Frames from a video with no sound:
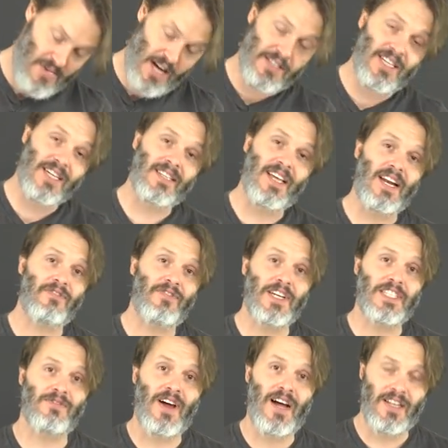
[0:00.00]
I'll take that at
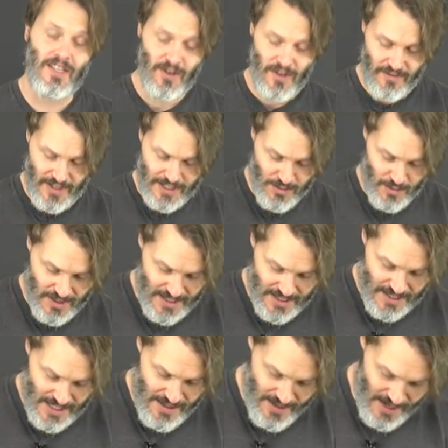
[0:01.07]
face value. If that's what they
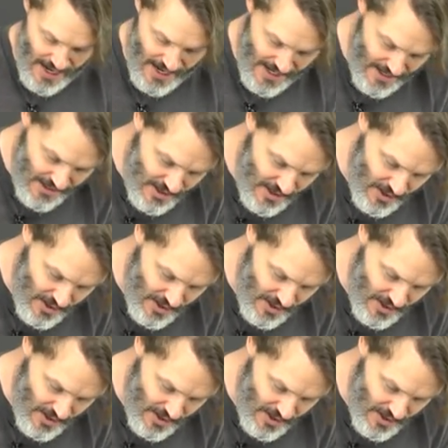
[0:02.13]
say, then I